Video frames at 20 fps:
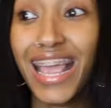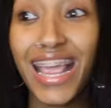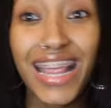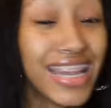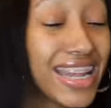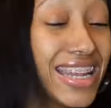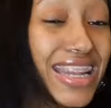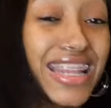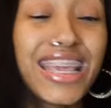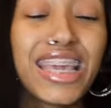
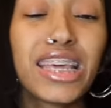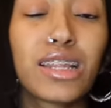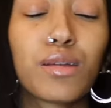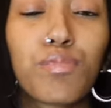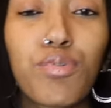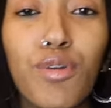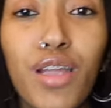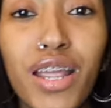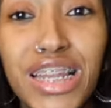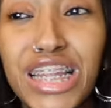And then you get
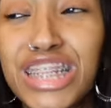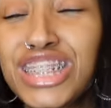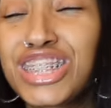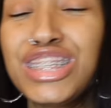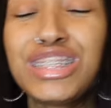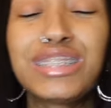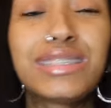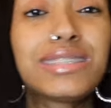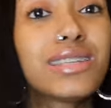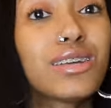her pregnant.
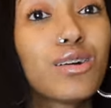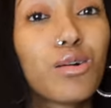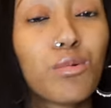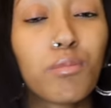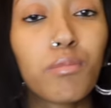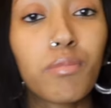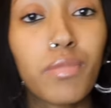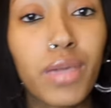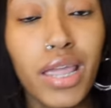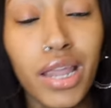She's still
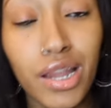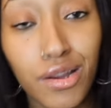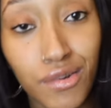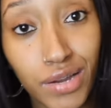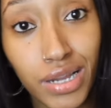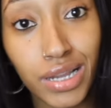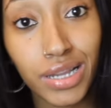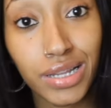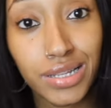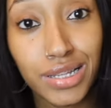
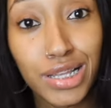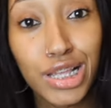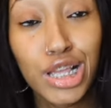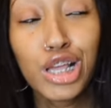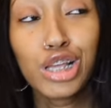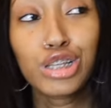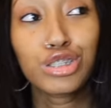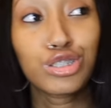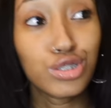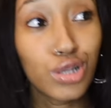married.
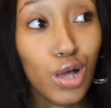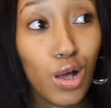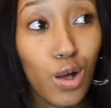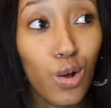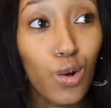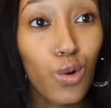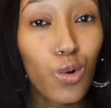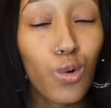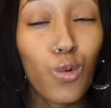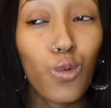
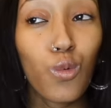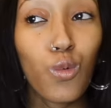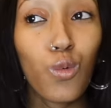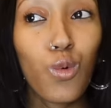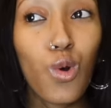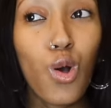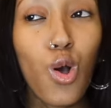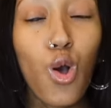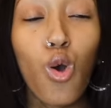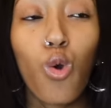So
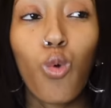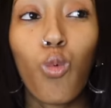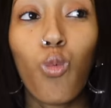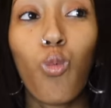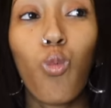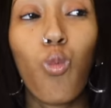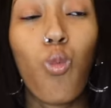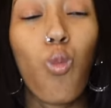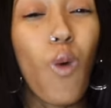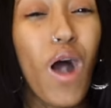
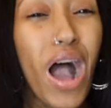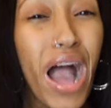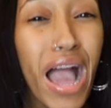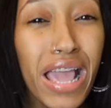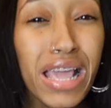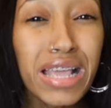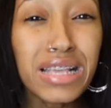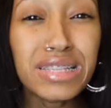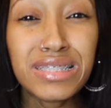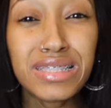
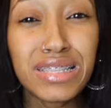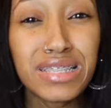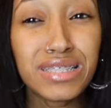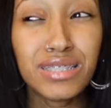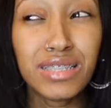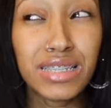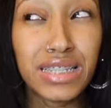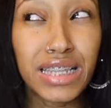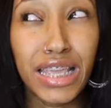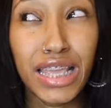why is
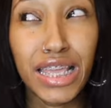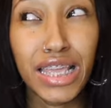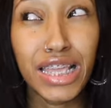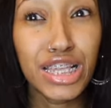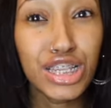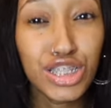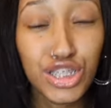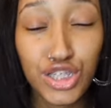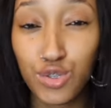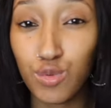this an
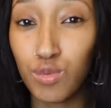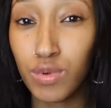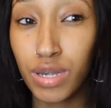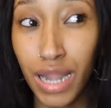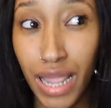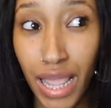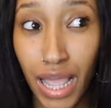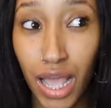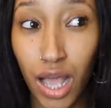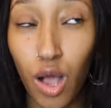issue
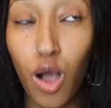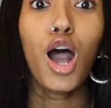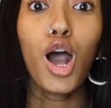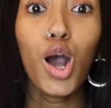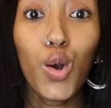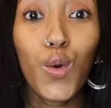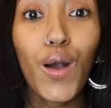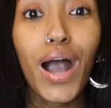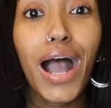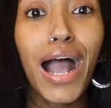now?
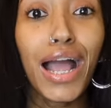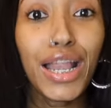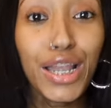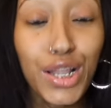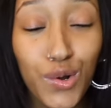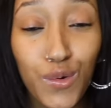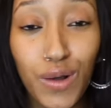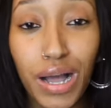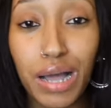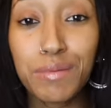Oh, I
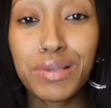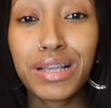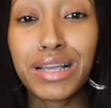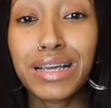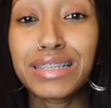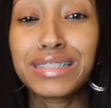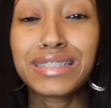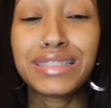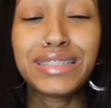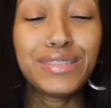know why.
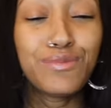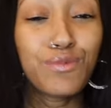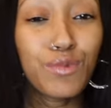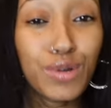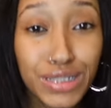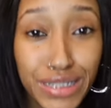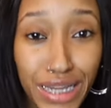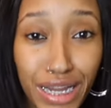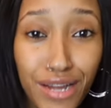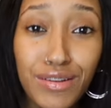Because
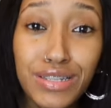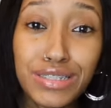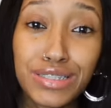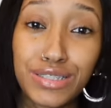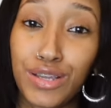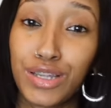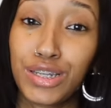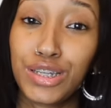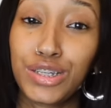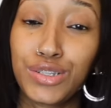what Darius is
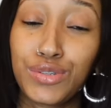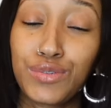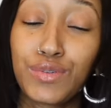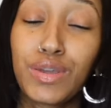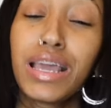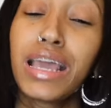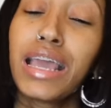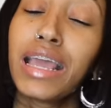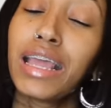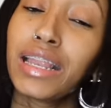gonna
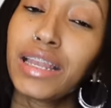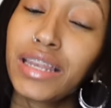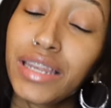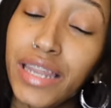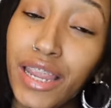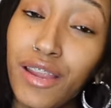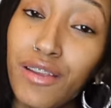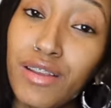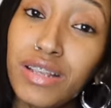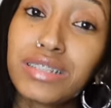do,
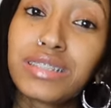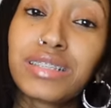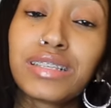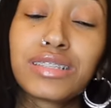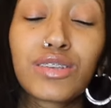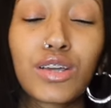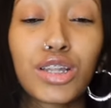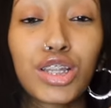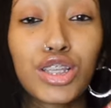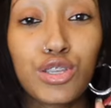Darius
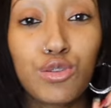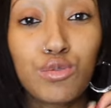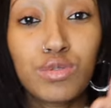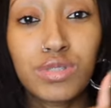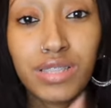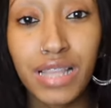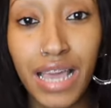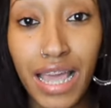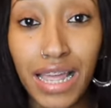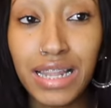is gonna use
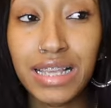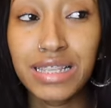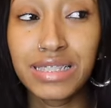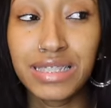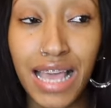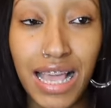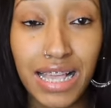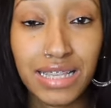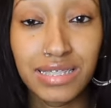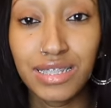that
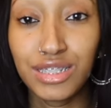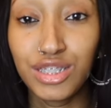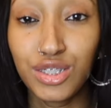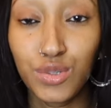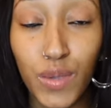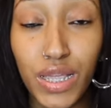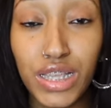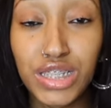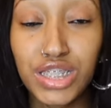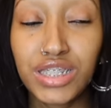exact
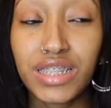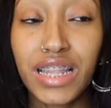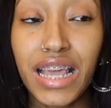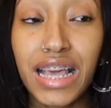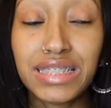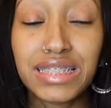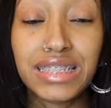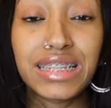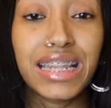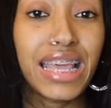situation
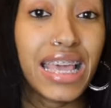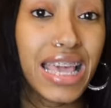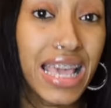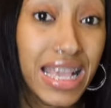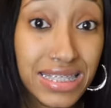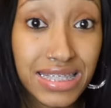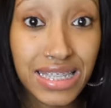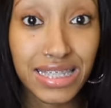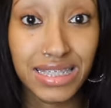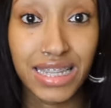as an
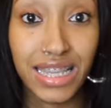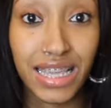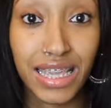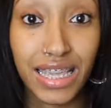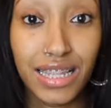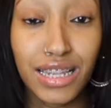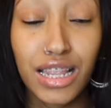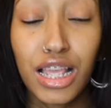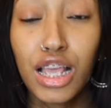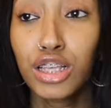exit
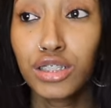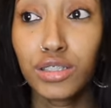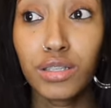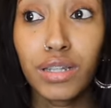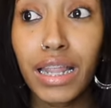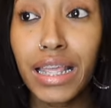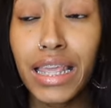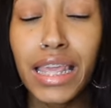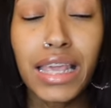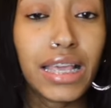ticket so
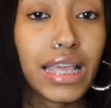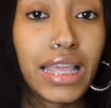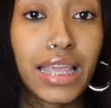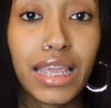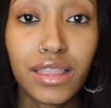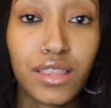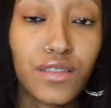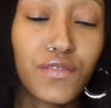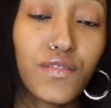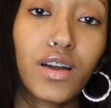that he could
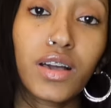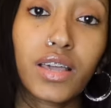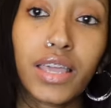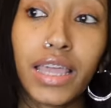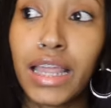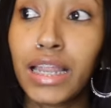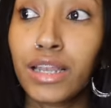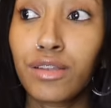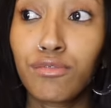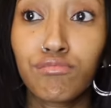get the
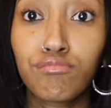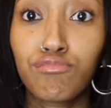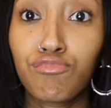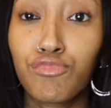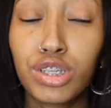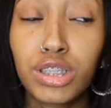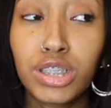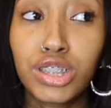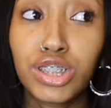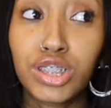fuck and
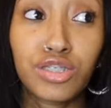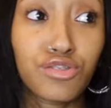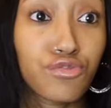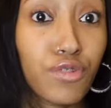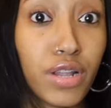really just